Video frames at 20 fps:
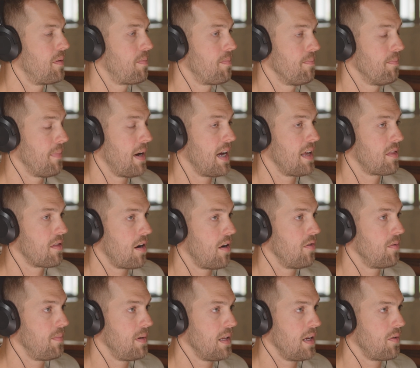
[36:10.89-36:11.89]
my thought
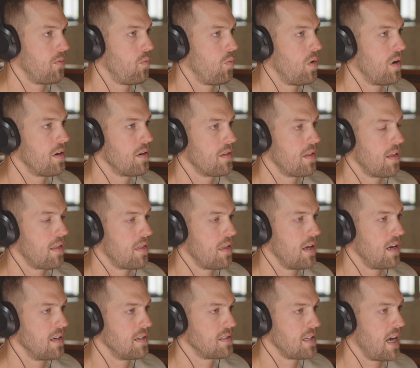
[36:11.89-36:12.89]
would be like, what are the
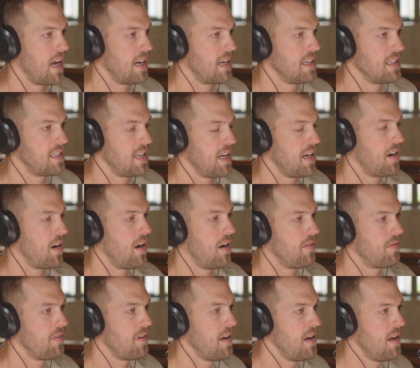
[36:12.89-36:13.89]
things I can take
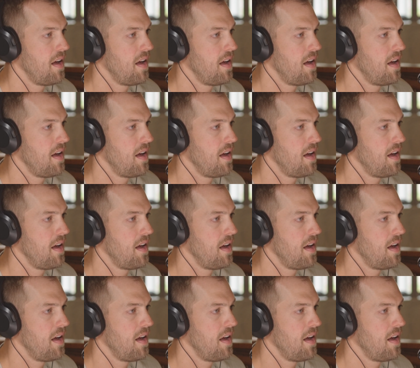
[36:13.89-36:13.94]
off